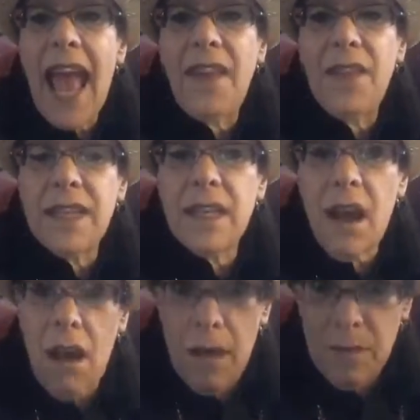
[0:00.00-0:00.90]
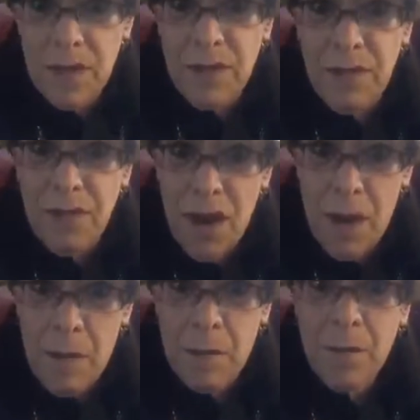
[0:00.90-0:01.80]
And this comes
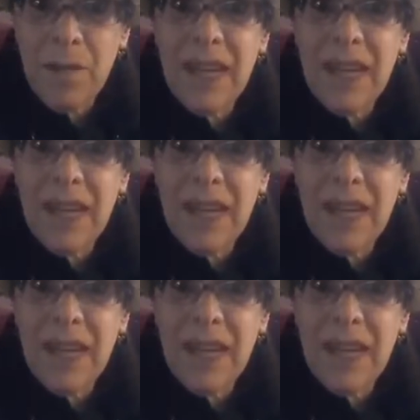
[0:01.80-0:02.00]
from